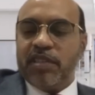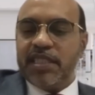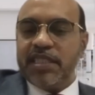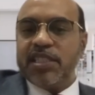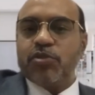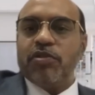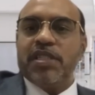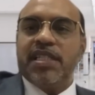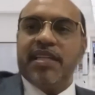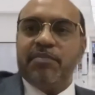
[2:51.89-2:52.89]
this is
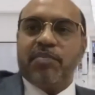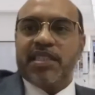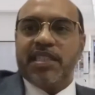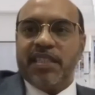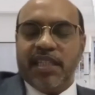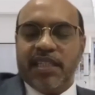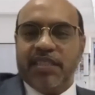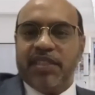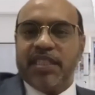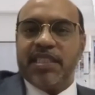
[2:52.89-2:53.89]
29%
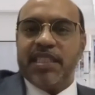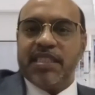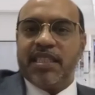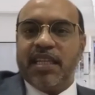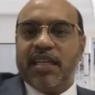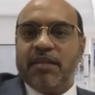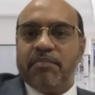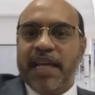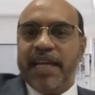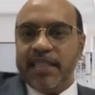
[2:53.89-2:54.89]
risk is
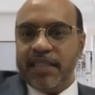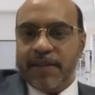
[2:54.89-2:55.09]
added.